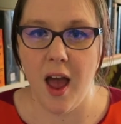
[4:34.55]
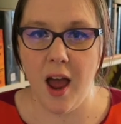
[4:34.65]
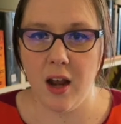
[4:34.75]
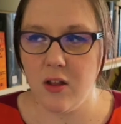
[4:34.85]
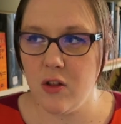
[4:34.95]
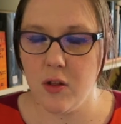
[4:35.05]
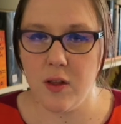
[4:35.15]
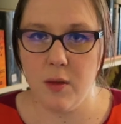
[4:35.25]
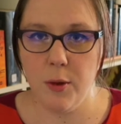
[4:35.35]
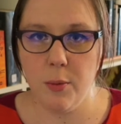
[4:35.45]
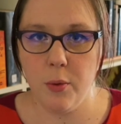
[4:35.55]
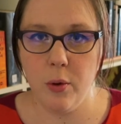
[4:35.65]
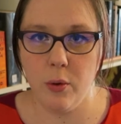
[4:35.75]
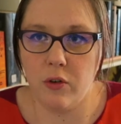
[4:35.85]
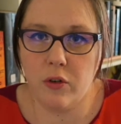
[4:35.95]
And it's just these people
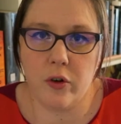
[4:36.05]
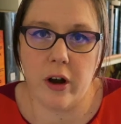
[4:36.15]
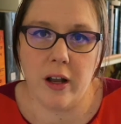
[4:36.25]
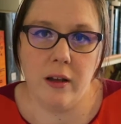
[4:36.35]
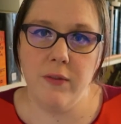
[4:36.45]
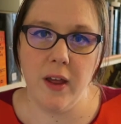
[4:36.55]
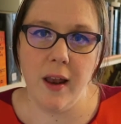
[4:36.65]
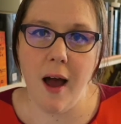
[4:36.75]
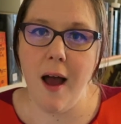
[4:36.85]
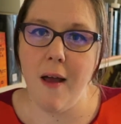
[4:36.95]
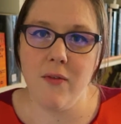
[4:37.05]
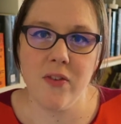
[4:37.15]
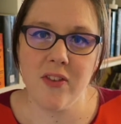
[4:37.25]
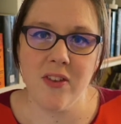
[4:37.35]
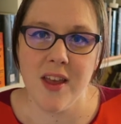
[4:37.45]
who are just trying to live their
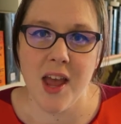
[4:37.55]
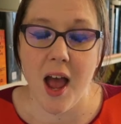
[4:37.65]
lives.